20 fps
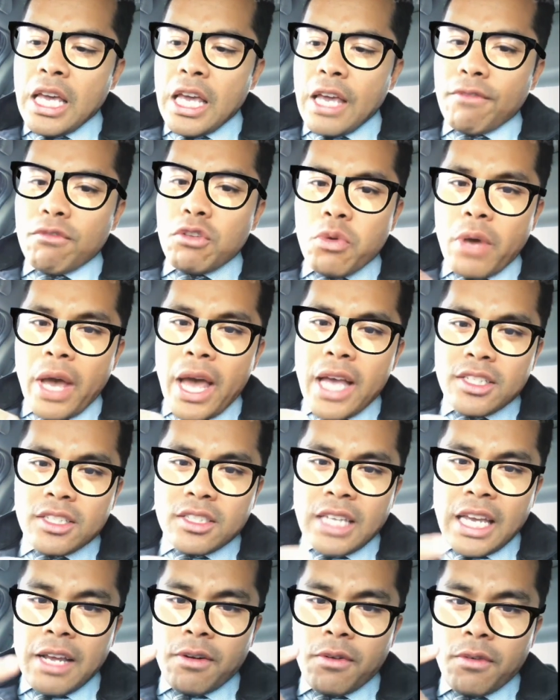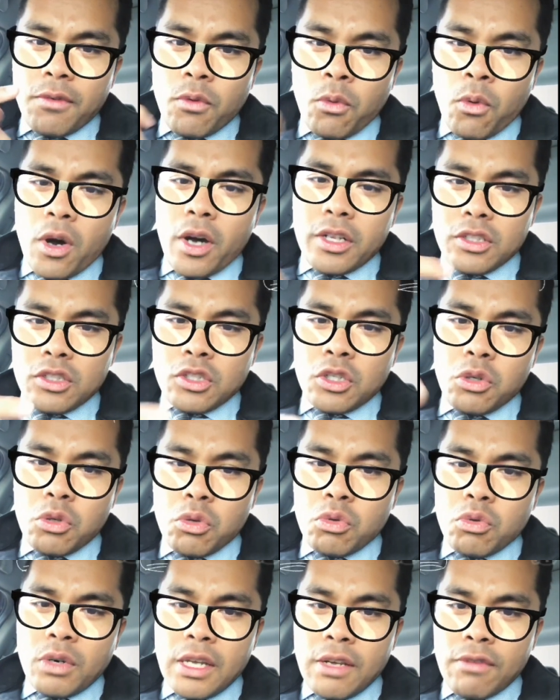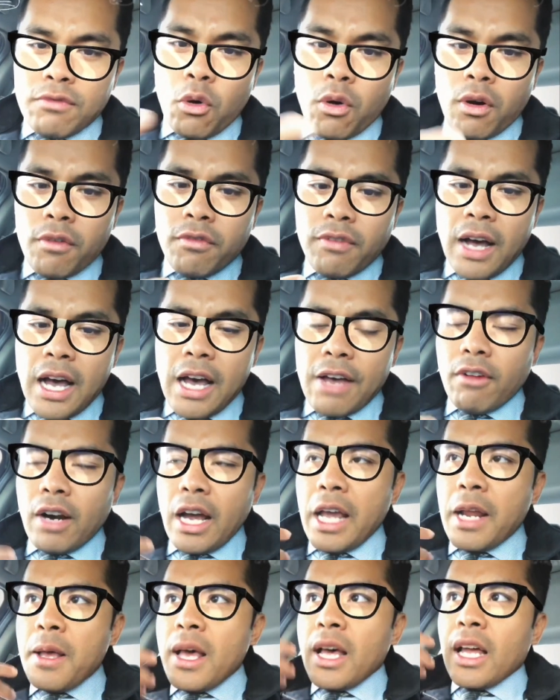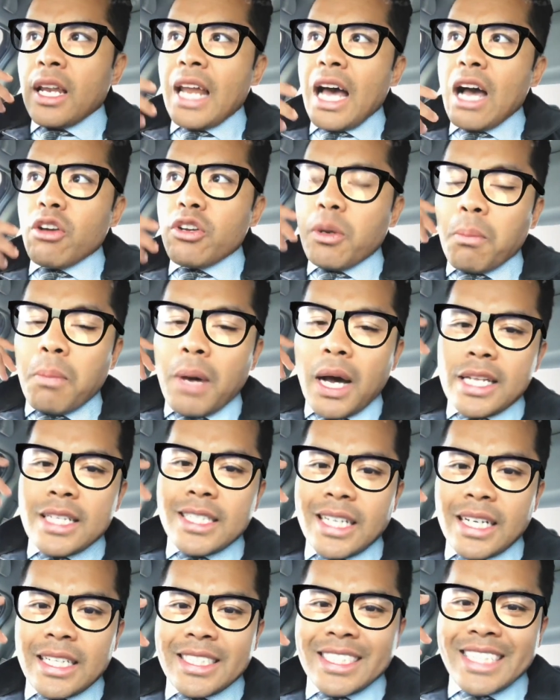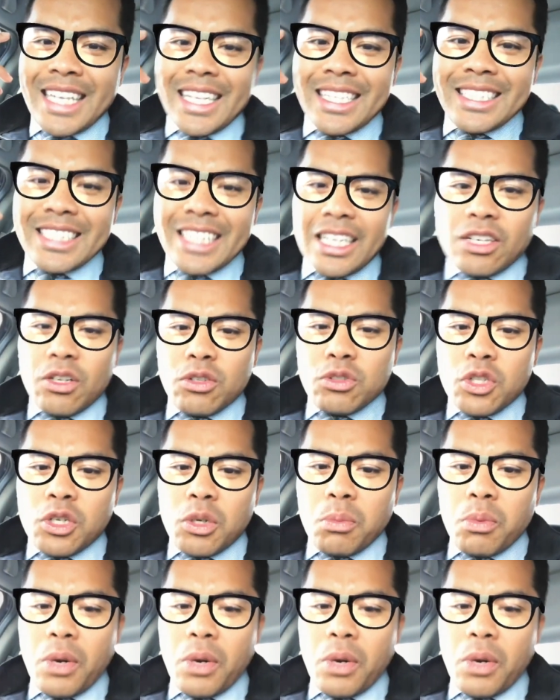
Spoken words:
If you hesitate 1, 2, 3, 4, 5, right? Now your body's going to send a signal to your